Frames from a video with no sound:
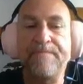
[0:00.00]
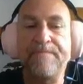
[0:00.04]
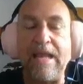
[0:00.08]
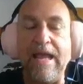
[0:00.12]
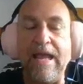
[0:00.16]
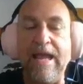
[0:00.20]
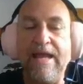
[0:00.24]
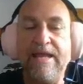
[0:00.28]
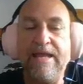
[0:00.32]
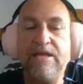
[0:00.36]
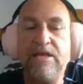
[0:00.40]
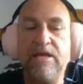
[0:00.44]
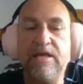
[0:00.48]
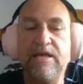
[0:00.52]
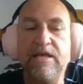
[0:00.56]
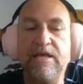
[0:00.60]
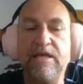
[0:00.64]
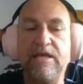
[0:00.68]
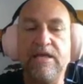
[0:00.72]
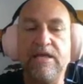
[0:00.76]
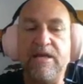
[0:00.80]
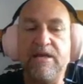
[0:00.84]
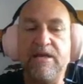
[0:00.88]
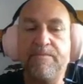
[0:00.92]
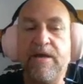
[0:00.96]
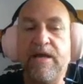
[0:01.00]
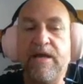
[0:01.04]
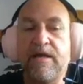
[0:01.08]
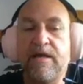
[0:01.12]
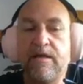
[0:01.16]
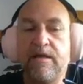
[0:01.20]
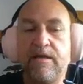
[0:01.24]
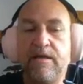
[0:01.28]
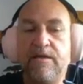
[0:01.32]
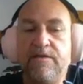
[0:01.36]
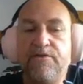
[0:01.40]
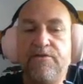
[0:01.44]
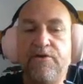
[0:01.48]
and you can get your money back
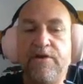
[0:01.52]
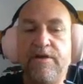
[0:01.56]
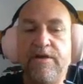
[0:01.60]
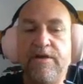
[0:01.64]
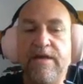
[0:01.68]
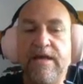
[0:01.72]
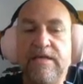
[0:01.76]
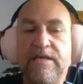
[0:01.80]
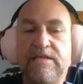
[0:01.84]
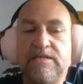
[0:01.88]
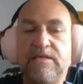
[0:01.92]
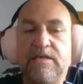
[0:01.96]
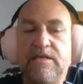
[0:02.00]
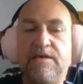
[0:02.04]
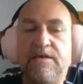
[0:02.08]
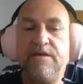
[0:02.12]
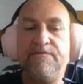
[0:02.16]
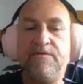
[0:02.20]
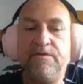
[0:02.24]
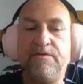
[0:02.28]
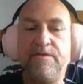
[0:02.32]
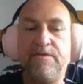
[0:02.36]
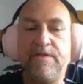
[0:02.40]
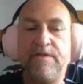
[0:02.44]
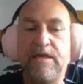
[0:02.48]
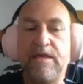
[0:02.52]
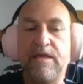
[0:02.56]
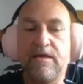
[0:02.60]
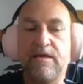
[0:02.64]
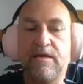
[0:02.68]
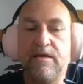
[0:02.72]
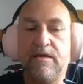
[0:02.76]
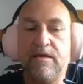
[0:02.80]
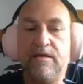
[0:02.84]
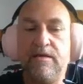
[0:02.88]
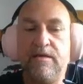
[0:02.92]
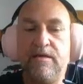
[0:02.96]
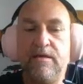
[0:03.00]
in 30 days if think
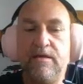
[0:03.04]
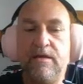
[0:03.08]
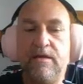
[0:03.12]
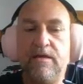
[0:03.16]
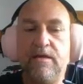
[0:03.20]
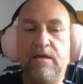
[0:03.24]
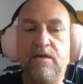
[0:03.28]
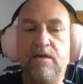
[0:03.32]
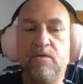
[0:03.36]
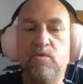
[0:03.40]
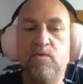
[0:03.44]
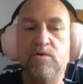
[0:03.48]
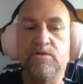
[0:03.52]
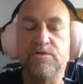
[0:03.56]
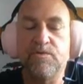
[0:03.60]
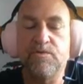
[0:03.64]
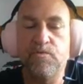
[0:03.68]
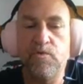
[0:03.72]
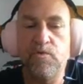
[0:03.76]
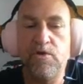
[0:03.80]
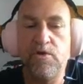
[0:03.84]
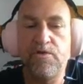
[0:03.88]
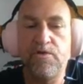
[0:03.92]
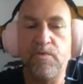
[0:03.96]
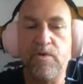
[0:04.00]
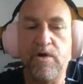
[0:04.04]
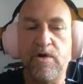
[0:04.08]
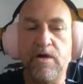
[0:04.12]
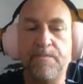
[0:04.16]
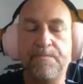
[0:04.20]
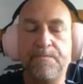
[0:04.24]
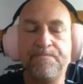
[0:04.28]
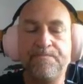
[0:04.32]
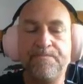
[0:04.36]
it wasn't worthwhile.